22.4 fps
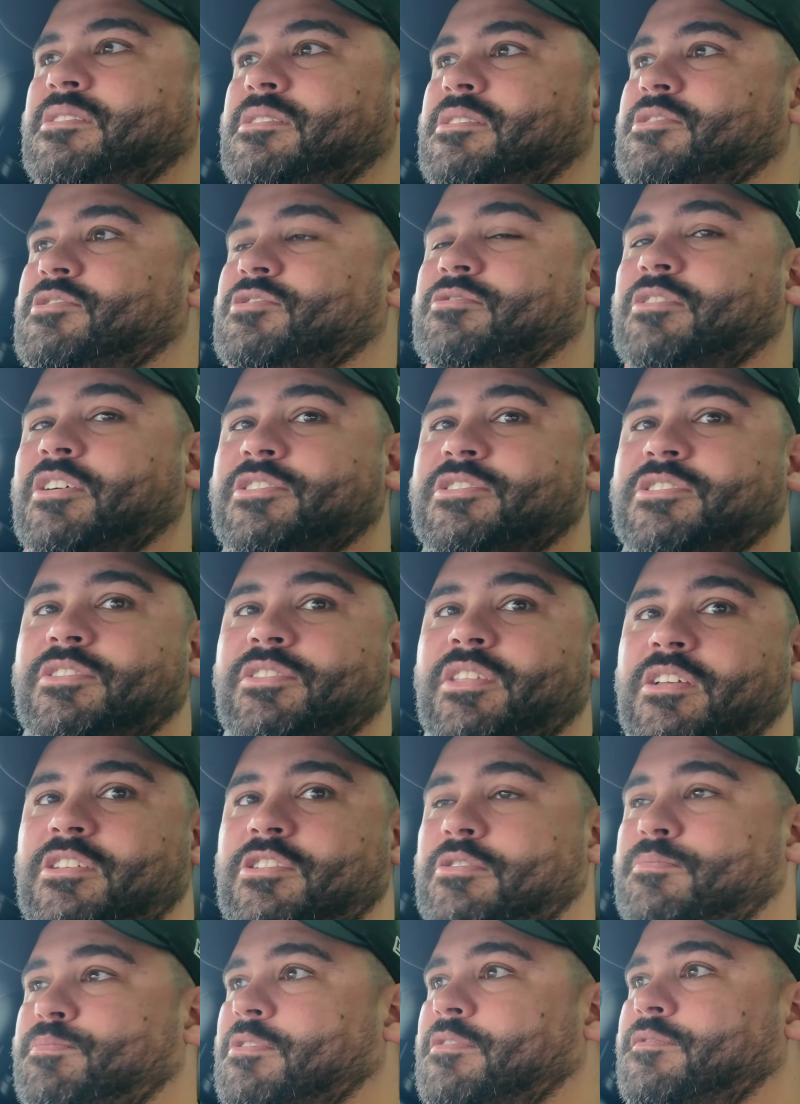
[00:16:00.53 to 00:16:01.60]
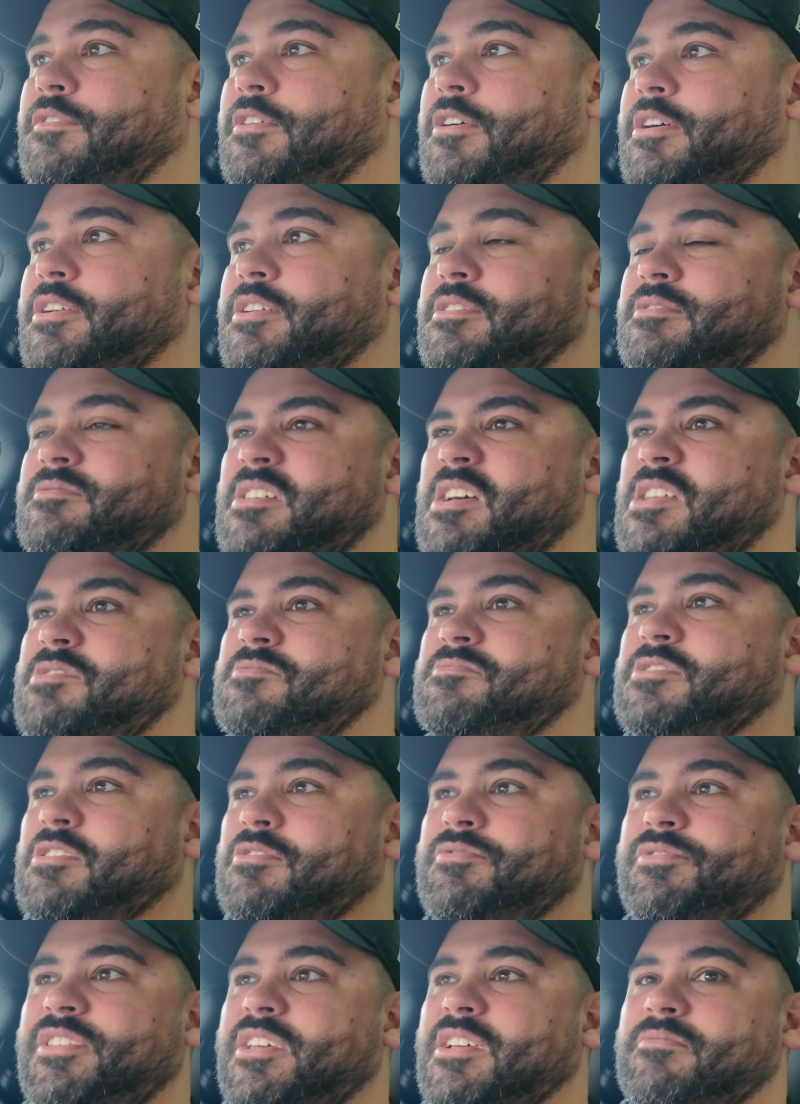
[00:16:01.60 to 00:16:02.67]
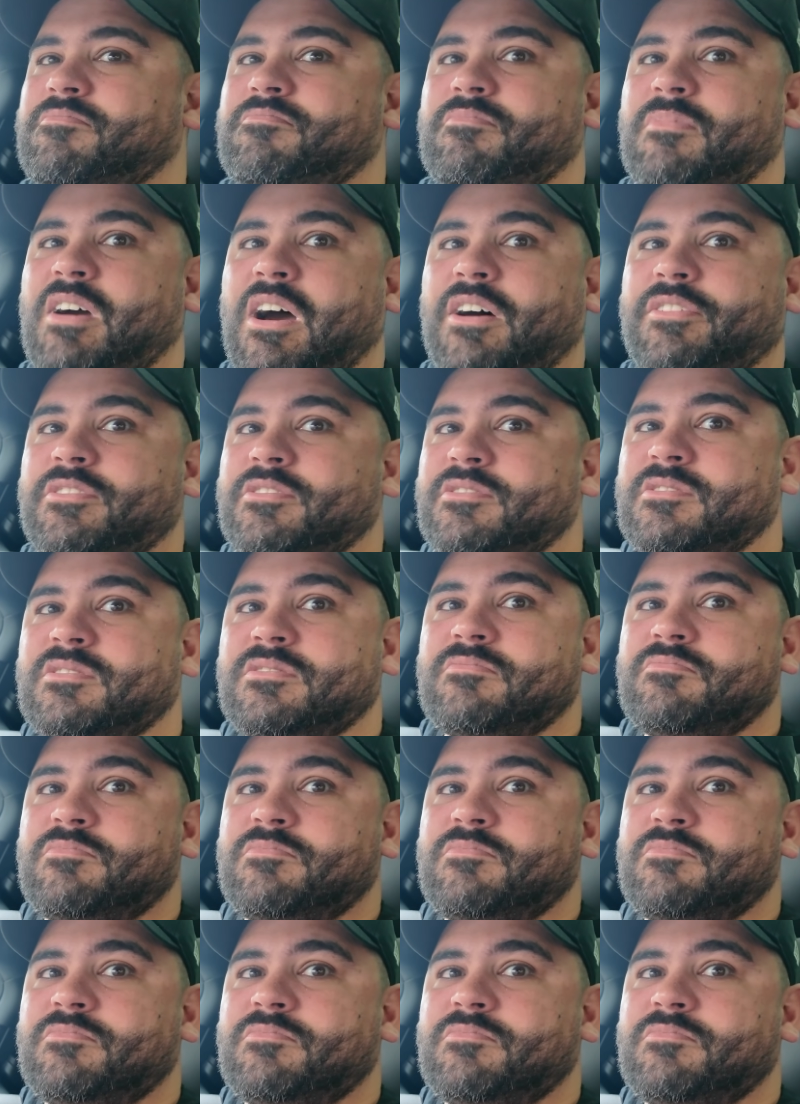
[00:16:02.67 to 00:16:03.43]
instruction that you provided and don't think others